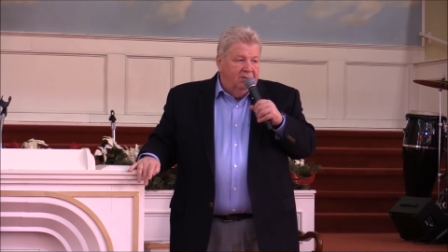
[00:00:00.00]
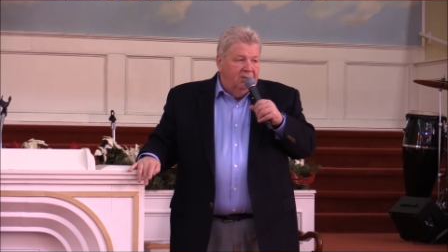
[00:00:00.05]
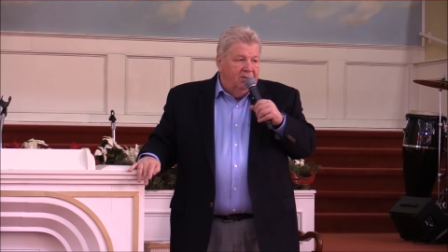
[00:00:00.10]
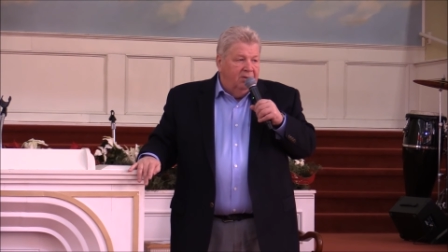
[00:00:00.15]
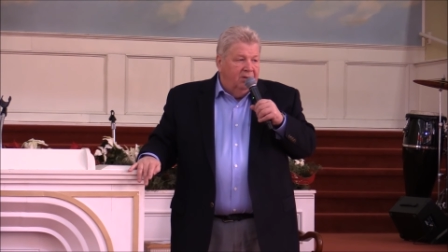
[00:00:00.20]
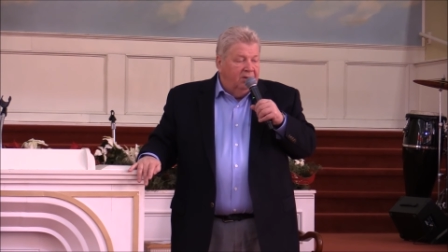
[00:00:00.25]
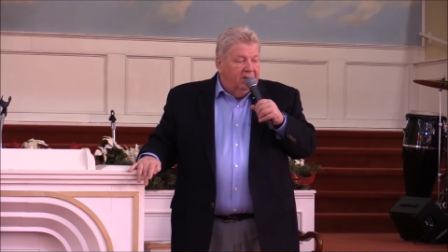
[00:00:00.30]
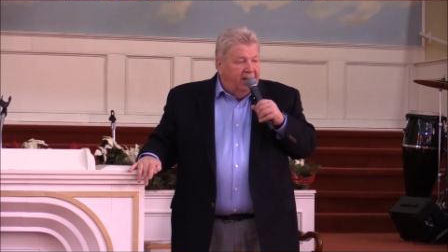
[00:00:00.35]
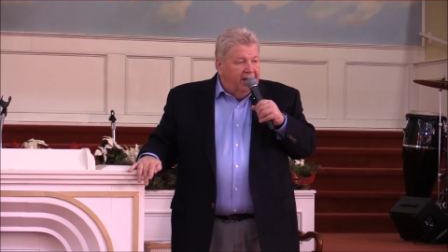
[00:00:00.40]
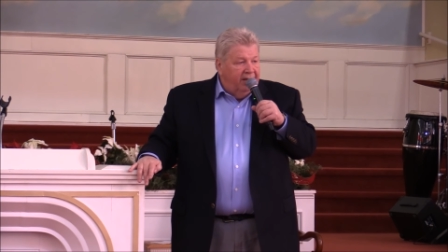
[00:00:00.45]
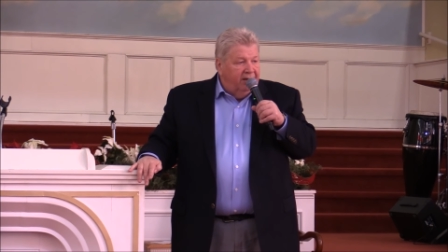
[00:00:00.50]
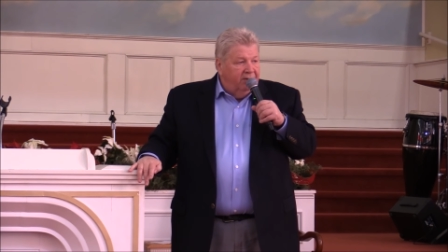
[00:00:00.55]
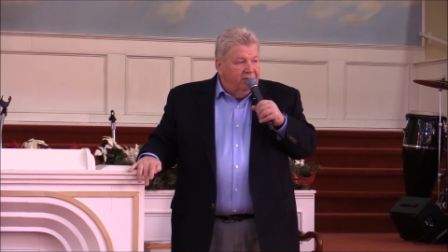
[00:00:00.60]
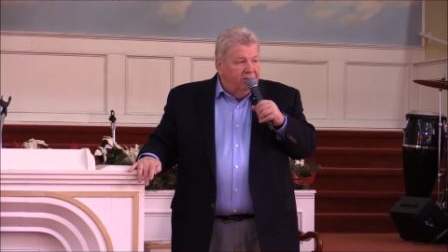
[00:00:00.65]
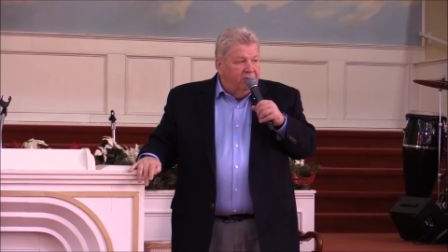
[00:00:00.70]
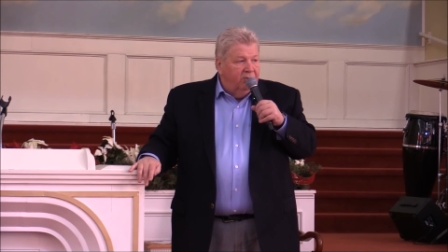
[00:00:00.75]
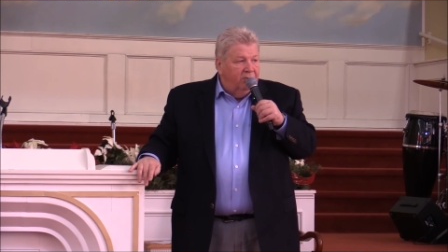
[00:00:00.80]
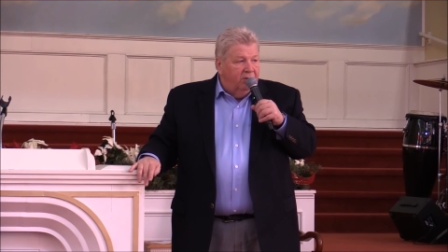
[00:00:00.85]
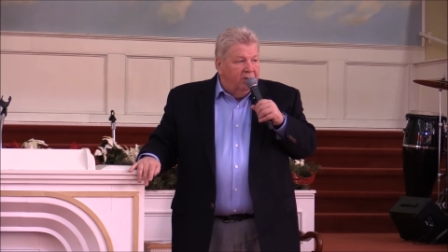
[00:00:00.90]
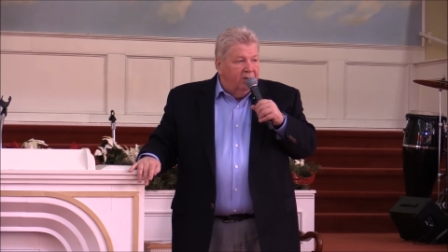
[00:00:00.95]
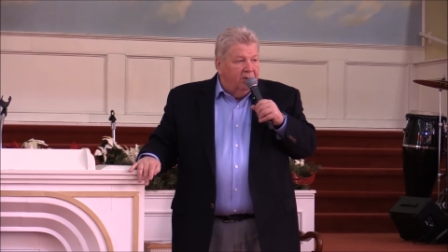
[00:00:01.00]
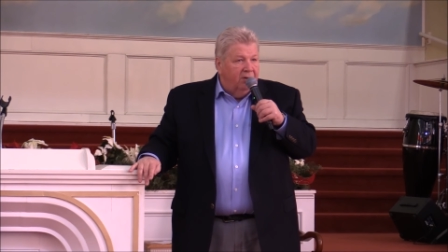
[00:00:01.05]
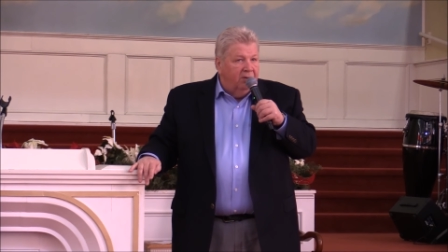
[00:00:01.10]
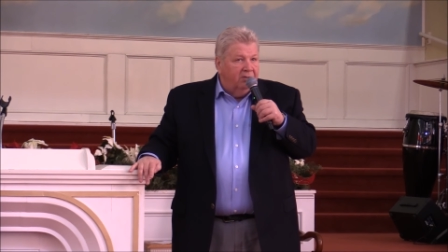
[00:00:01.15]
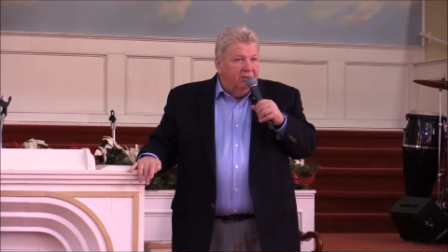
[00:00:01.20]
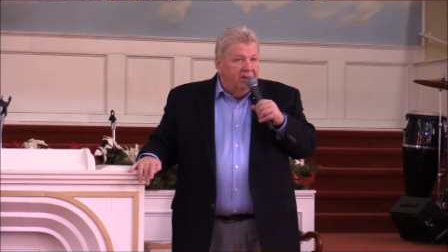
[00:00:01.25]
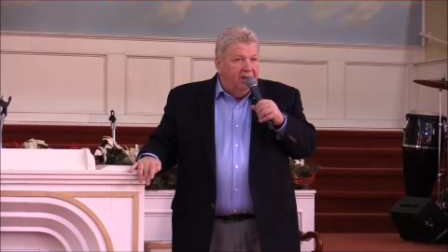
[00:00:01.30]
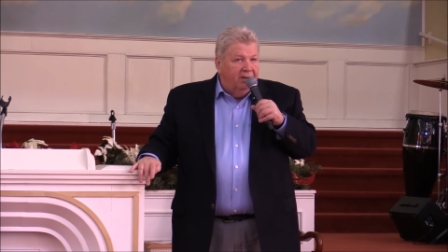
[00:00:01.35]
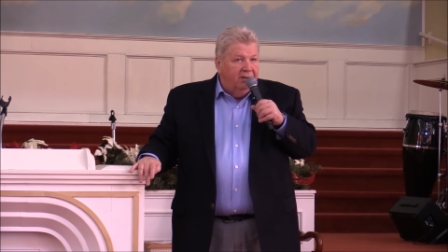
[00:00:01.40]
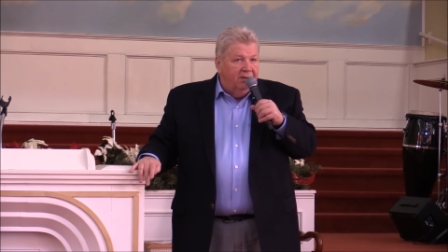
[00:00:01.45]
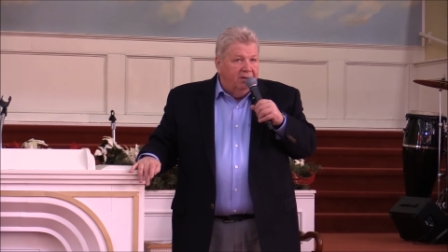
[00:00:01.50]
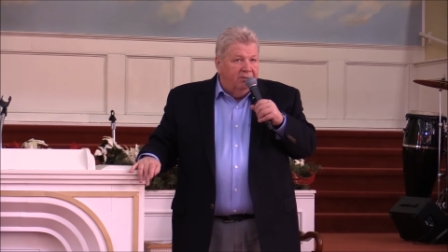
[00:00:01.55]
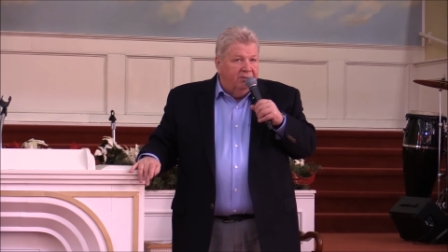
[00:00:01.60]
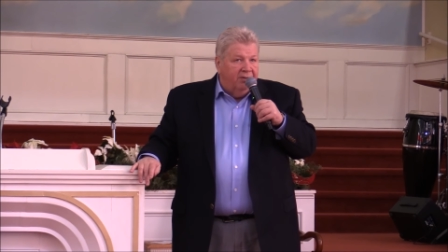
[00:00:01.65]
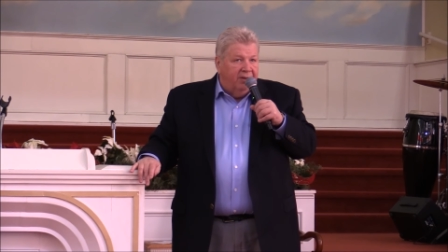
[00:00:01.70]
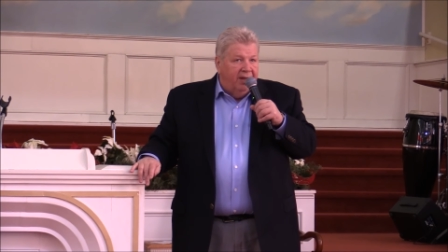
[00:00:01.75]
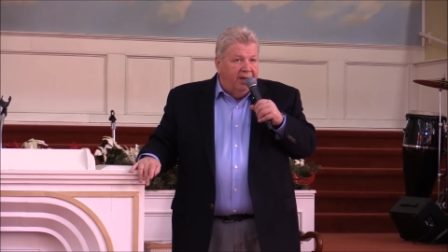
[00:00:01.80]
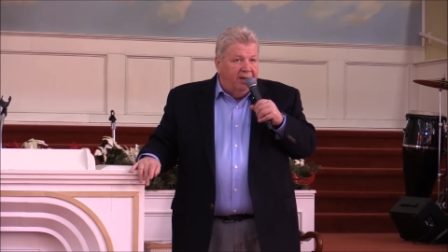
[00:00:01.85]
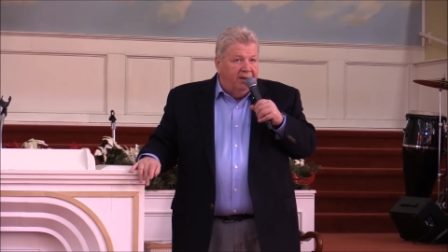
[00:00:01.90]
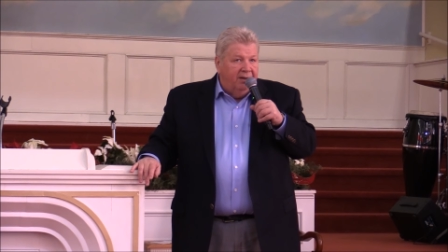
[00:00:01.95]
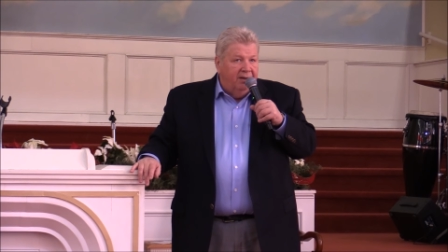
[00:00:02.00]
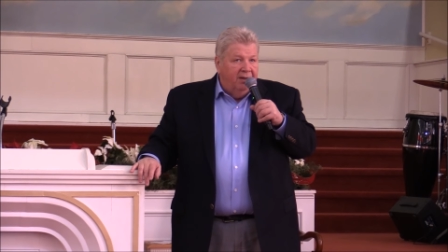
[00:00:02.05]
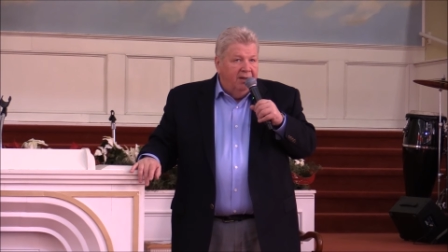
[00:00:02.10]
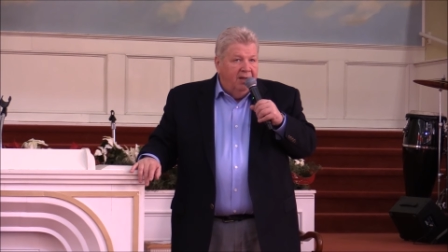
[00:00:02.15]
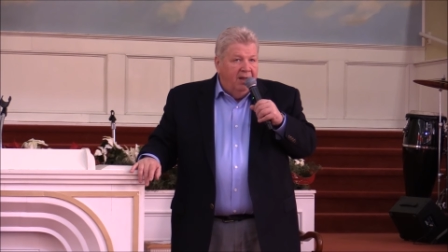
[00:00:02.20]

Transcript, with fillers: The light of the world. I love that.